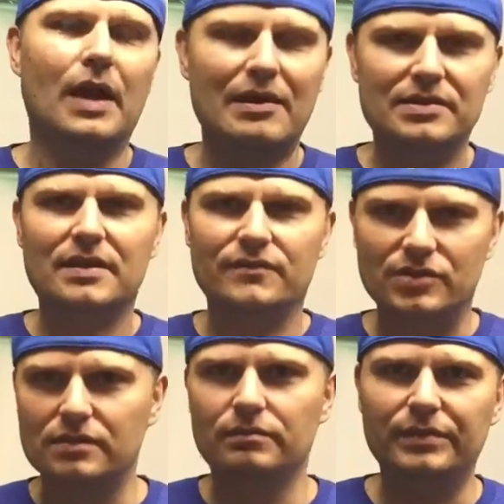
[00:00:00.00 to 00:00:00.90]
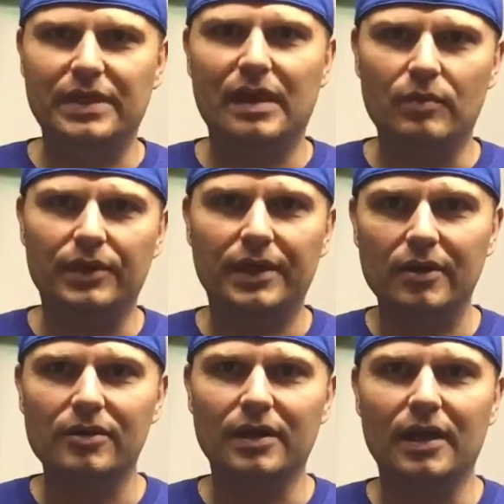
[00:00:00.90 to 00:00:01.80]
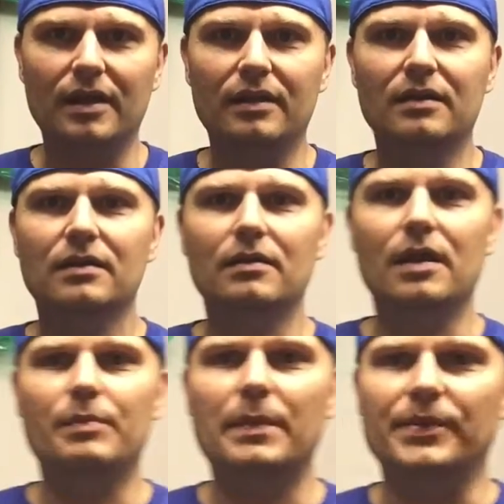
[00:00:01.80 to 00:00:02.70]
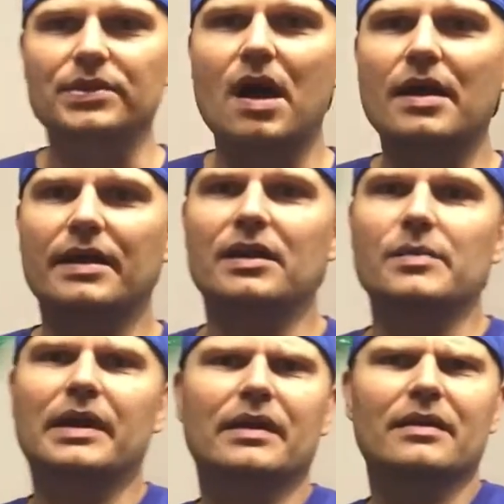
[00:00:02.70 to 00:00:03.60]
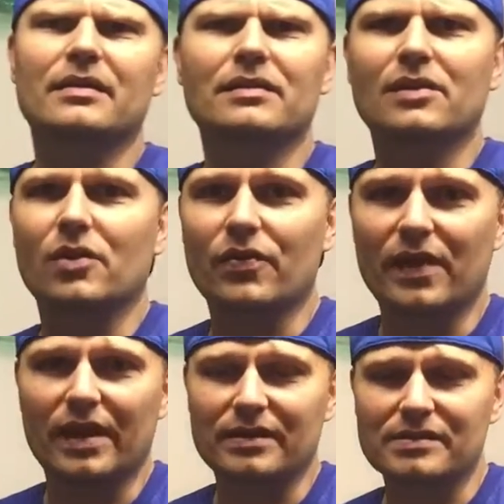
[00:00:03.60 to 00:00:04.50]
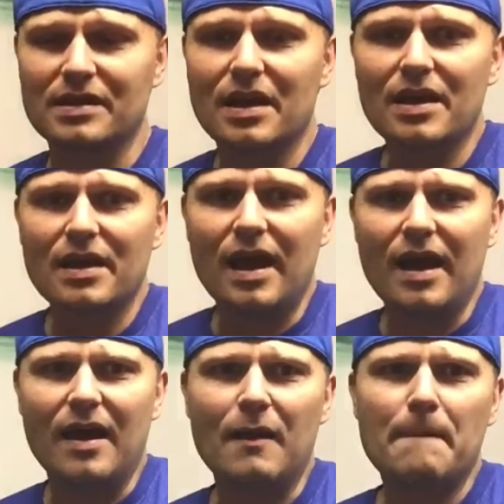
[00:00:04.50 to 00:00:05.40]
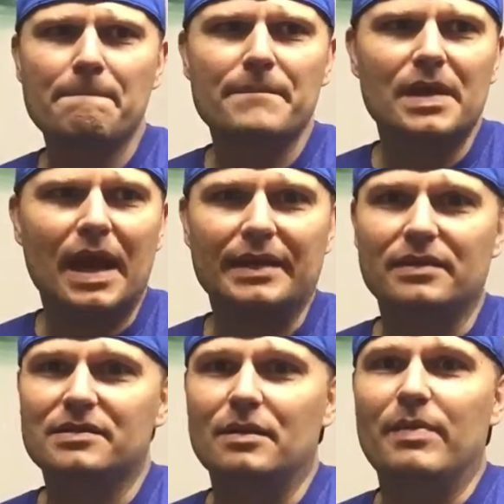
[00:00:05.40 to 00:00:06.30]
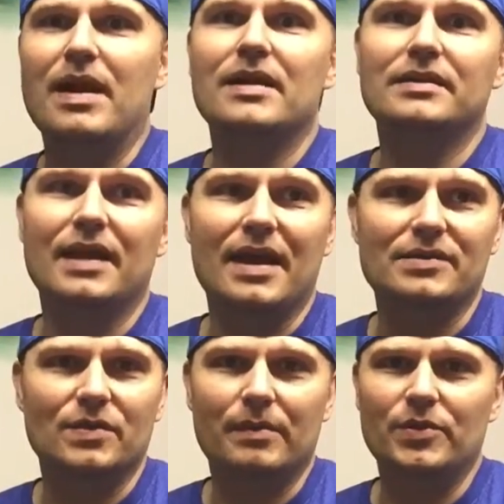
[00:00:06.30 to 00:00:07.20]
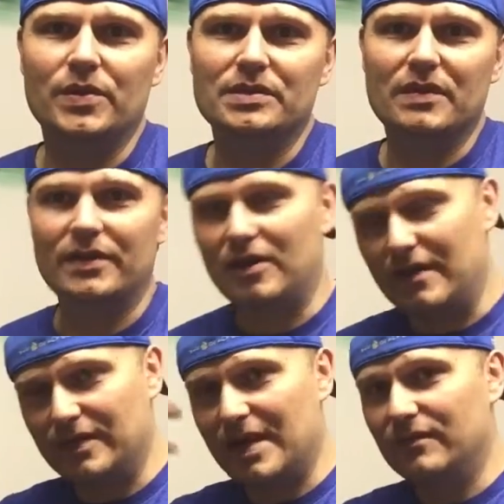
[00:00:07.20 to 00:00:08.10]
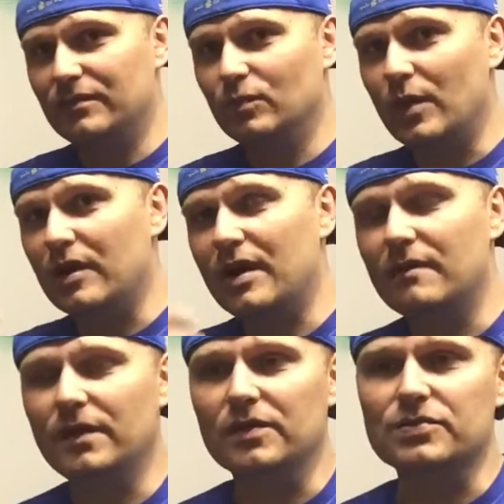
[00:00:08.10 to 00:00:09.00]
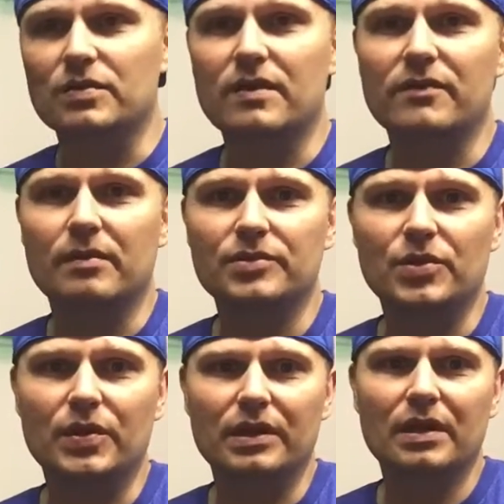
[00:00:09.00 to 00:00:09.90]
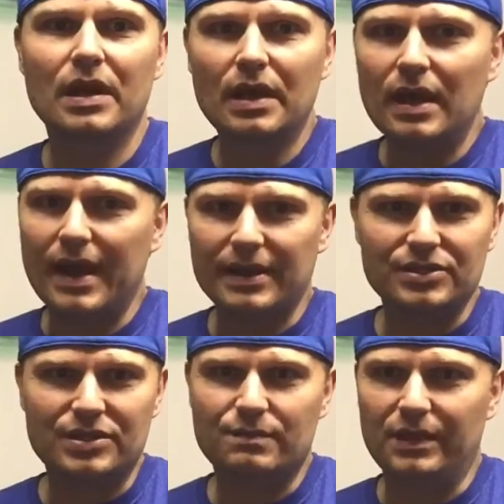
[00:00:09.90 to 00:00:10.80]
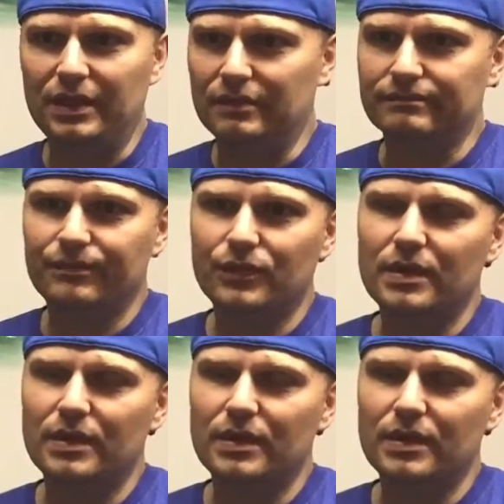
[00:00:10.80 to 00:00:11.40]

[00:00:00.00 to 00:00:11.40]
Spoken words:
outside of just being able to hear again, people talking to me and little things. I can listen to podcasts when I'm doing stuff. I don't have to wear headphones wherever I'm doing. I could just be